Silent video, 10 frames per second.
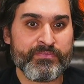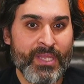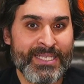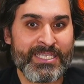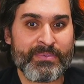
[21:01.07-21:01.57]

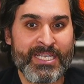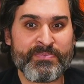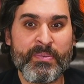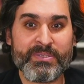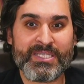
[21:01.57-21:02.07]
except as
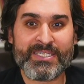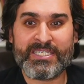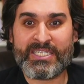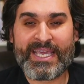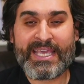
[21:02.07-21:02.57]
people
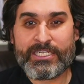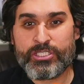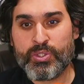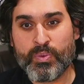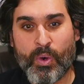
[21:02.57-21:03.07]
started digging
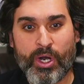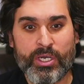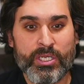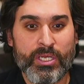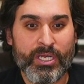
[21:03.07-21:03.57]
into what
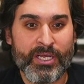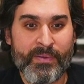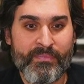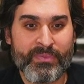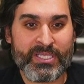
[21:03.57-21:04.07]

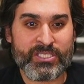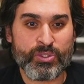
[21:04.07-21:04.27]
this